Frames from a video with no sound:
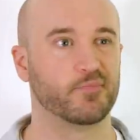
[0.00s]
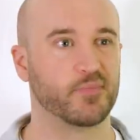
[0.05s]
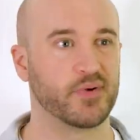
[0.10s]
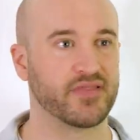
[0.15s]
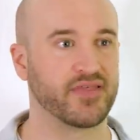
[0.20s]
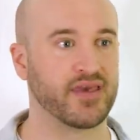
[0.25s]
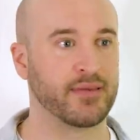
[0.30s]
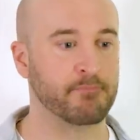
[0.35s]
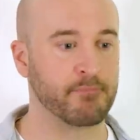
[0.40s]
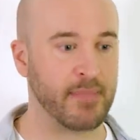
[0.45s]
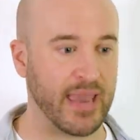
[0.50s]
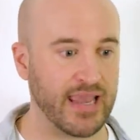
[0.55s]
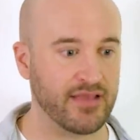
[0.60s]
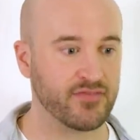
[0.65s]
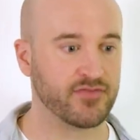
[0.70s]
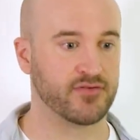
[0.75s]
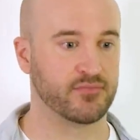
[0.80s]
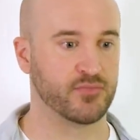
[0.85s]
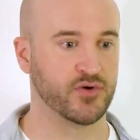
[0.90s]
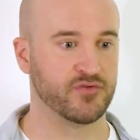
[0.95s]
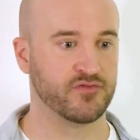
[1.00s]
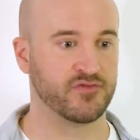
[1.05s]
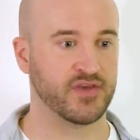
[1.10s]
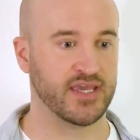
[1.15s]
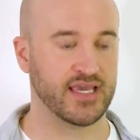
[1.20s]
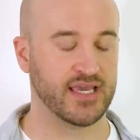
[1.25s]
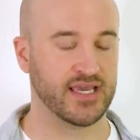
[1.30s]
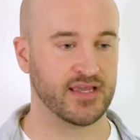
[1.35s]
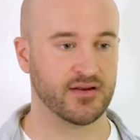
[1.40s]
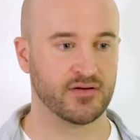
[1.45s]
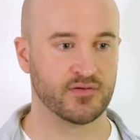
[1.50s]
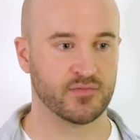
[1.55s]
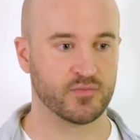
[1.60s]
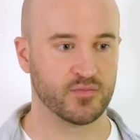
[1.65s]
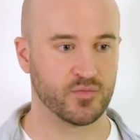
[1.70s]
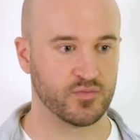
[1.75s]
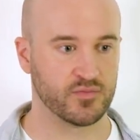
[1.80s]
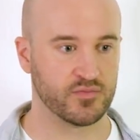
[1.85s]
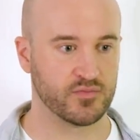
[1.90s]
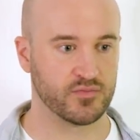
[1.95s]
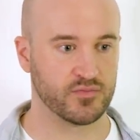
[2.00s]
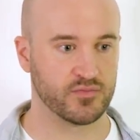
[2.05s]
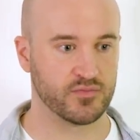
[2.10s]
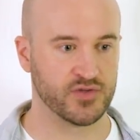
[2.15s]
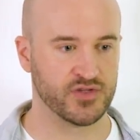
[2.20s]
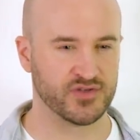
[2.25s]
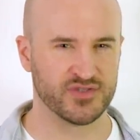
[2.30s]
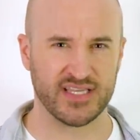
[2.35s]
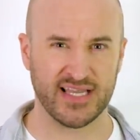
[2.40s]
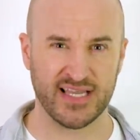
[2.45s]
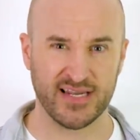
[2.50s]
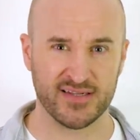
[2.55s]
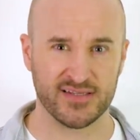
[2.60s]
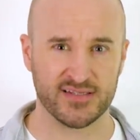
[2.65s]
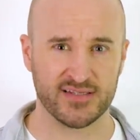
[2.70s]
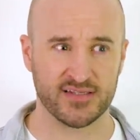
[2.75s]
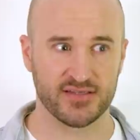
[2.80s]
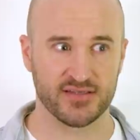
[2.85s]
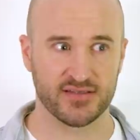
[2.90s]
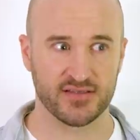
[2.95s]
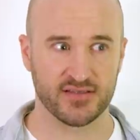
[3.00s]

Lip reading: But they made the movie in New Zealand?